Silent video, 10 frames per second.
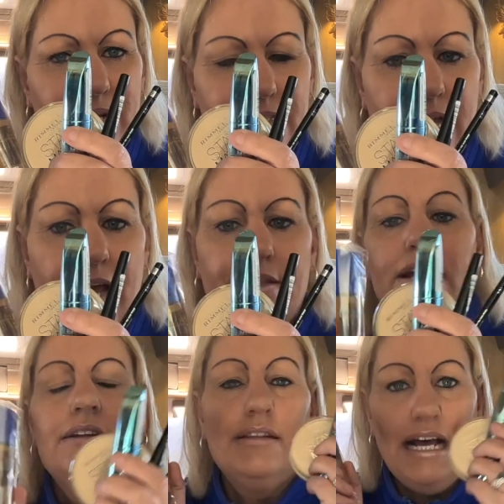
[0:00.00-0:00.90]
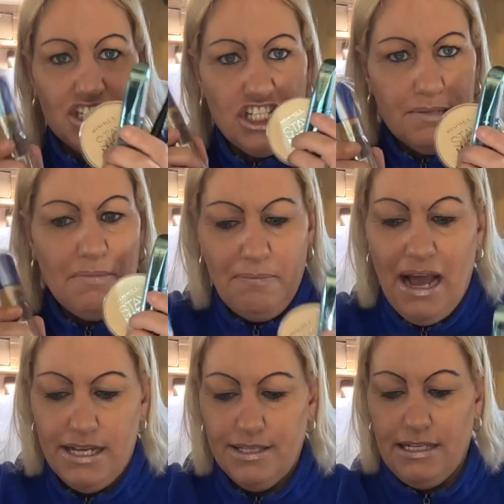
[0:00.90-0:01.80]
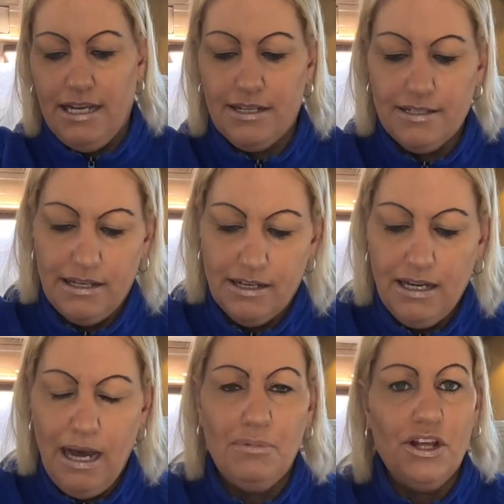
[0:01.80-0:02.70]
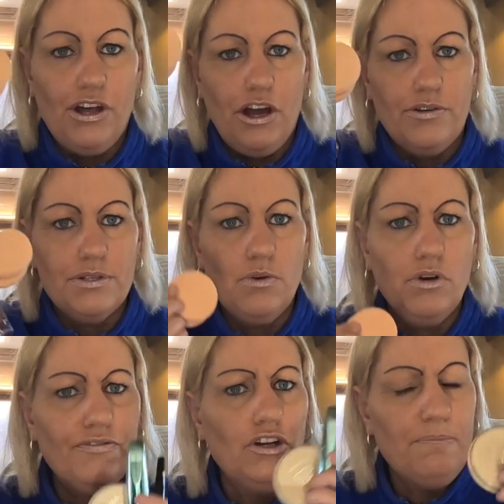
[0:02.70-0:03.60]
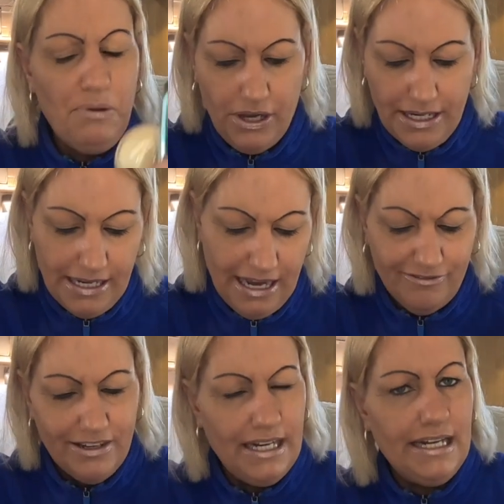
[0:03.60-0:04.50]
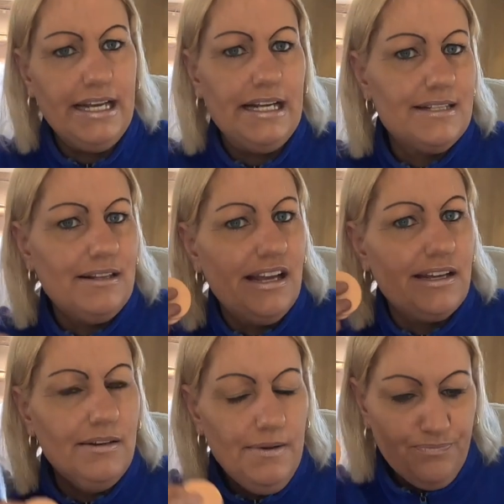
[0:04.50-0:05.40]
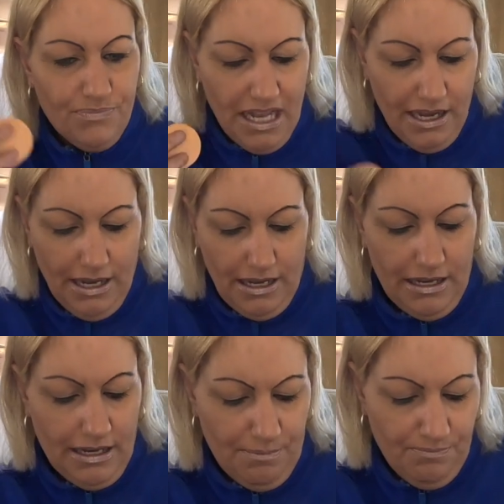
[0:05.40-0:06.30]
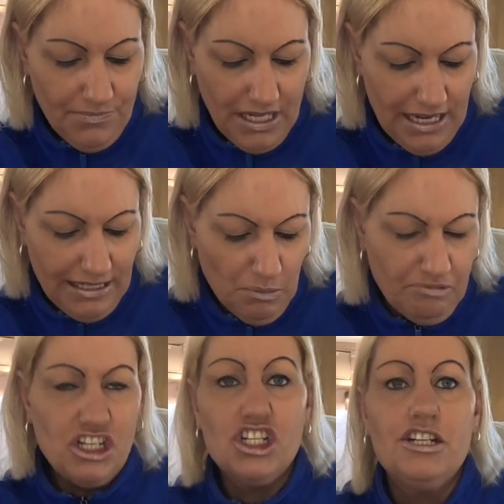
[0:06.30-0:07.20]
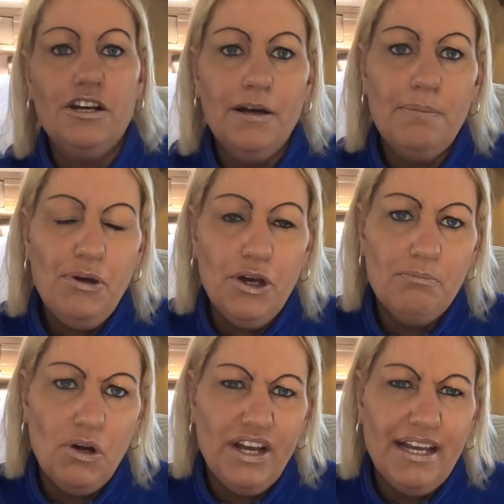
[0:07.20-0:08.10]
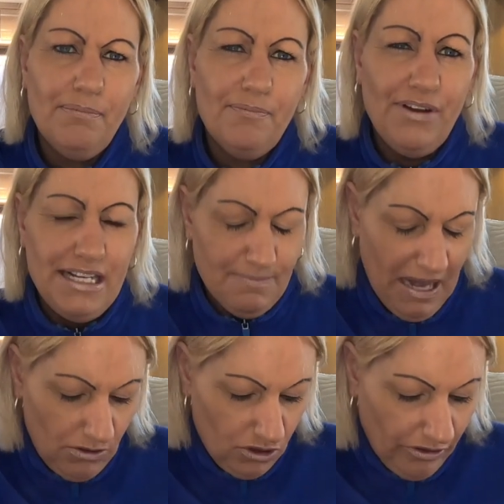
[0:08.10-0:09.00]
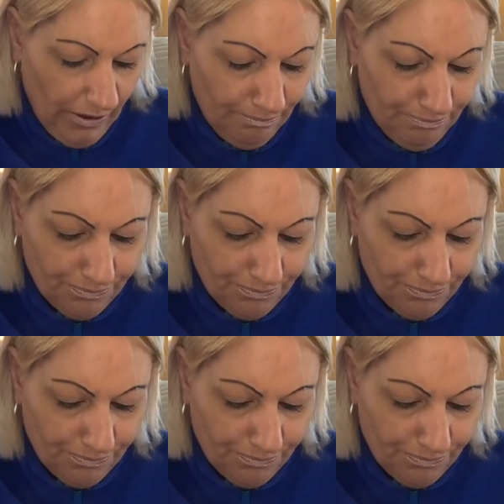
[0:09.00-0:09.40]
there then. That's just me basics and a couple of those. All I've got to put in there really is like a little brush to put my face powder on.